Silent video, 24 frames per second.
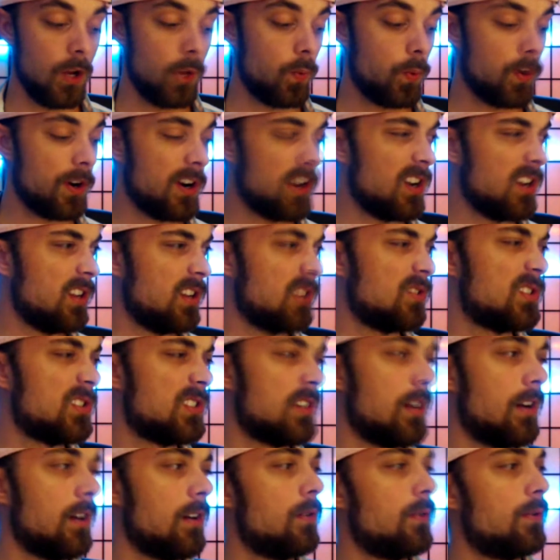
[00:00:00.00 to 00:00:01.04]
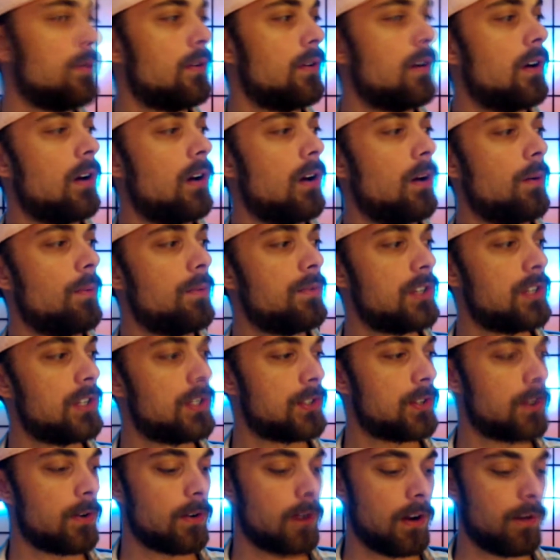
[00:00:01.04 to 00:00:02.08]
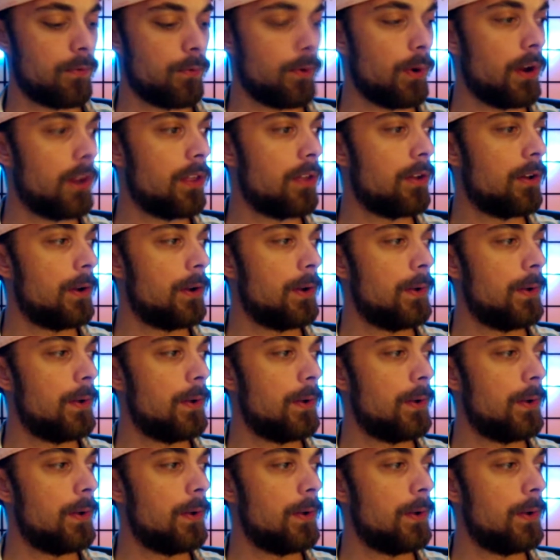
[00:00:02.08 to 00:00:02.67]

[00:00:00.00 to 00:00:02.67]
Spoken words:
We're going to use tarot to start off with,